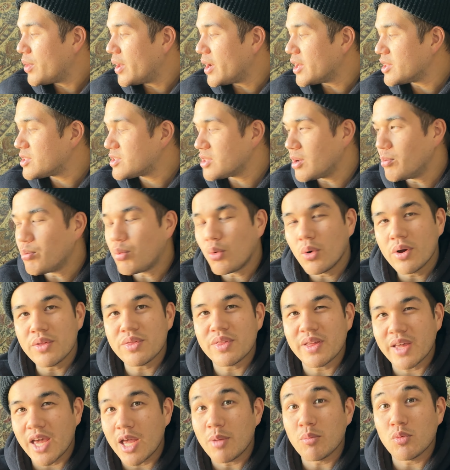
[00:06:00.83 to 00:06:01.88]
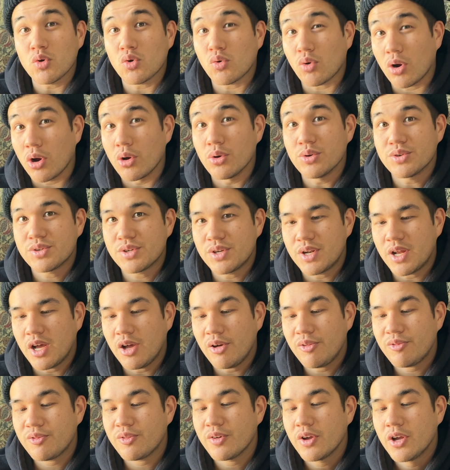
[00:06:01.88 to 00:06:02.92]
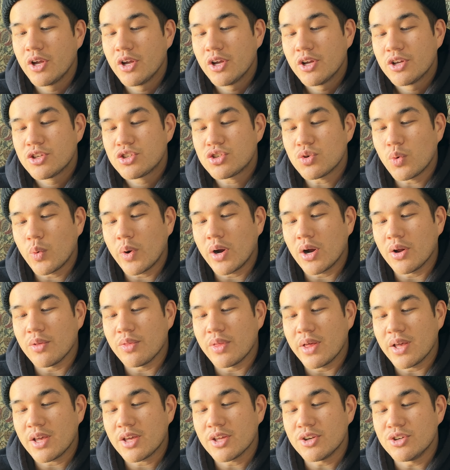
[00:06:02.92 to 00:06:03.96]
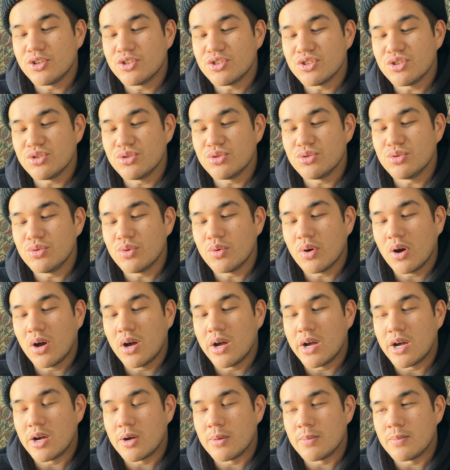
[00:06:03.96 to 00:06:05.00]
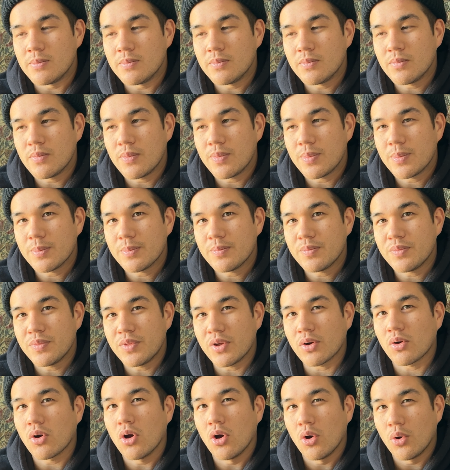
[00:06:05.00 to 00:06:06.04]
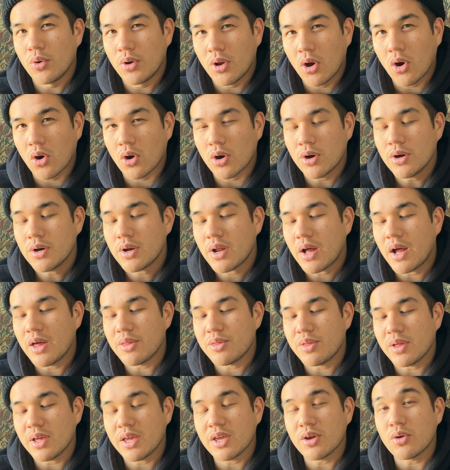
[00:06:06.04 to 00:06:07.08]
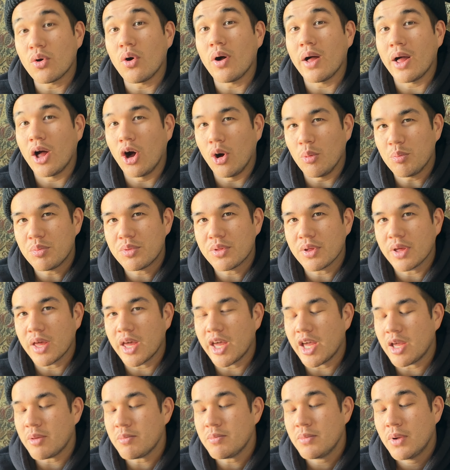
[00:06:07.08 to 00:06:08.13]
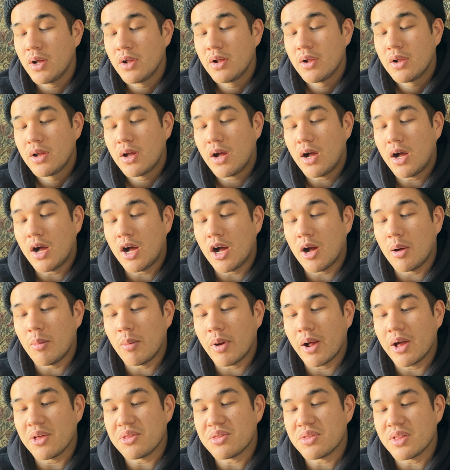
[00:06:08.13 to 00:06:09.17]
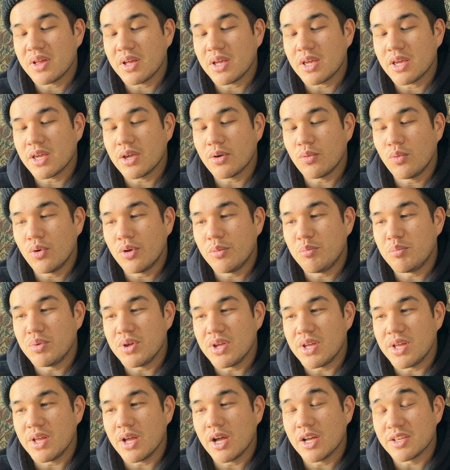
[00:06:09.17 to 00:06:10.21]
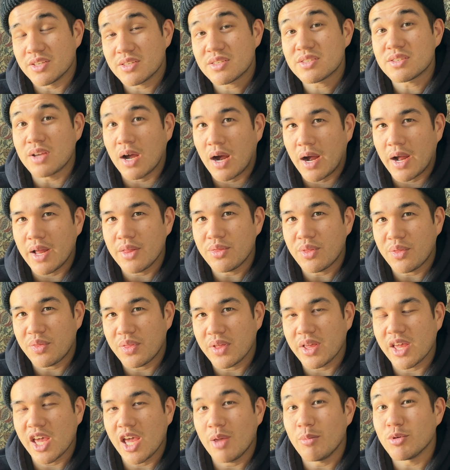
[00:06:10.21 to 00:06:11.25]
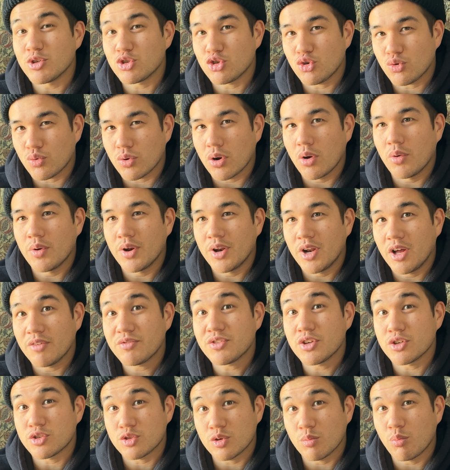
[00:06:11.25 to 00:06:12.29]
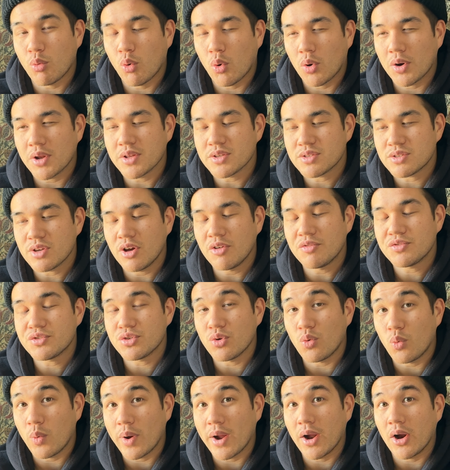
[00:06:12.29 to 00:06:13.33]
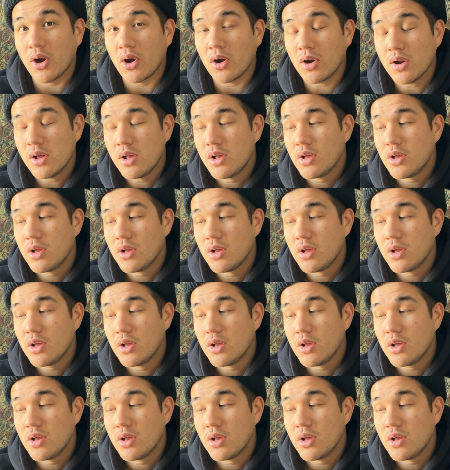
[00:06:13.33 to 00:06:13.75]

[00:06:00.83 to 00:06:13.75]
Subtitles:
that at some point the game grows enough to where they can do their own art. I think it will help the game. I think it would be a sign that the game has grown enough to support itself to where